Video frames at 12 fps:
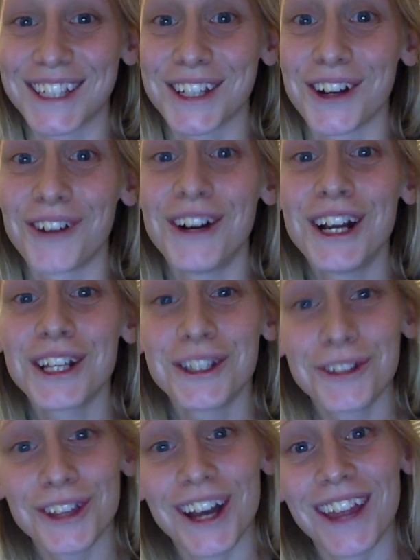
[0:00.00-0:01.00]
So
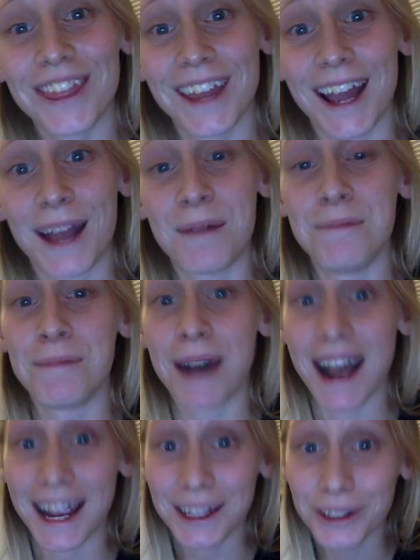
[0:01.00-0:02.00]
you thought that
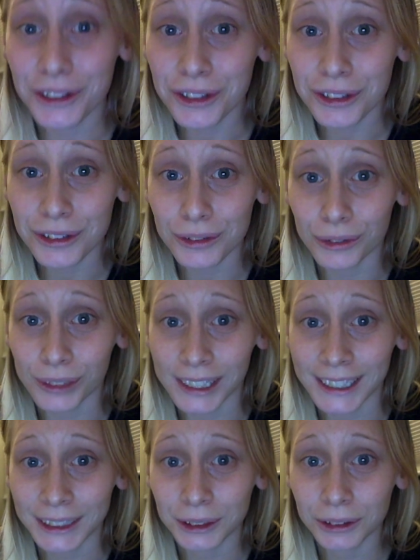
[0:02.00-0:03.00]
my little
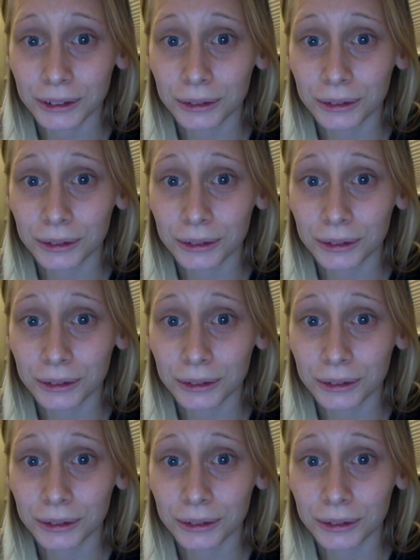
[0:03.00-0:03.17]
rant